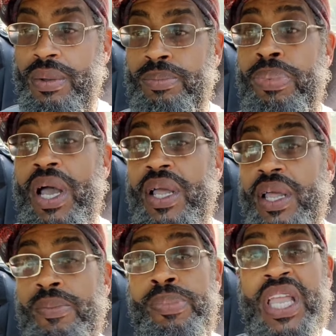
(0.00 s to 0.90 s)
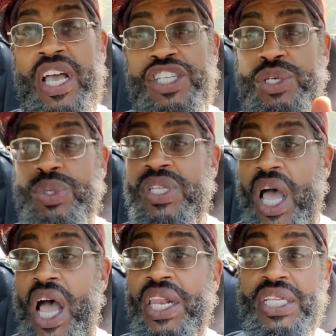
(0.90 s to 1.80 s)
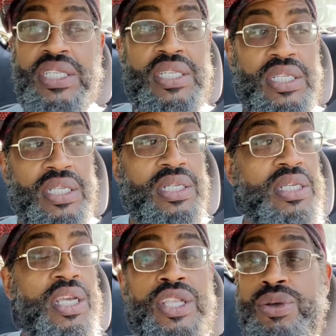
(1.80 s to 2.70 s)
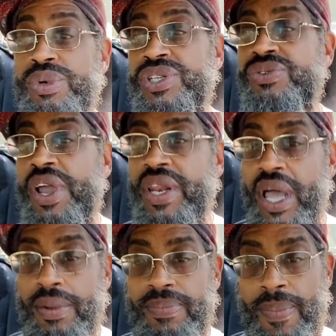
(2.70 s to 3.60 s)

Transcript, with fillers: But because you was honest and you was straight up,